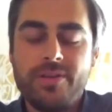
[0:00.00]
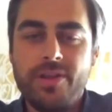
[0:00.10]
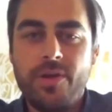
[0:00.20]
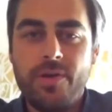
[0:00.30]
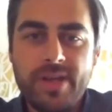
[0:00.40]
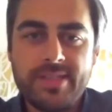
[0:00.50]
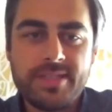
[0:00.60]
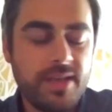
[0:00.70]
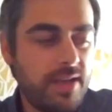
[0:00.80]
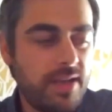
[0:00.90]
you know,
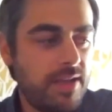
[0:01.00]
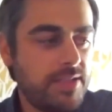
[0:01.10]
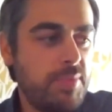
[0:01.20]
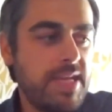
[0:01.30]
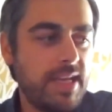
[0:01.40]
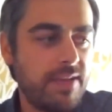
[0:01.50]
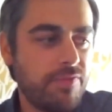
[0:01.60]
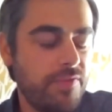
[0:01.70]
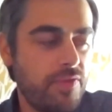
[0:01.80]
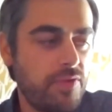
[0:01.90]
us speaking for
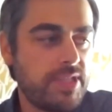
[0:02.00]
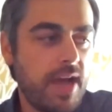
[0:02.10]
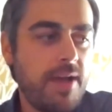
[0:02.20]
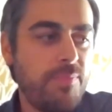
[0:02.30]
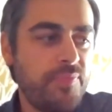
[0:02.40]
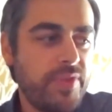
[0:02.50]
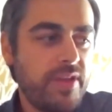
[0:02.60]
the first time,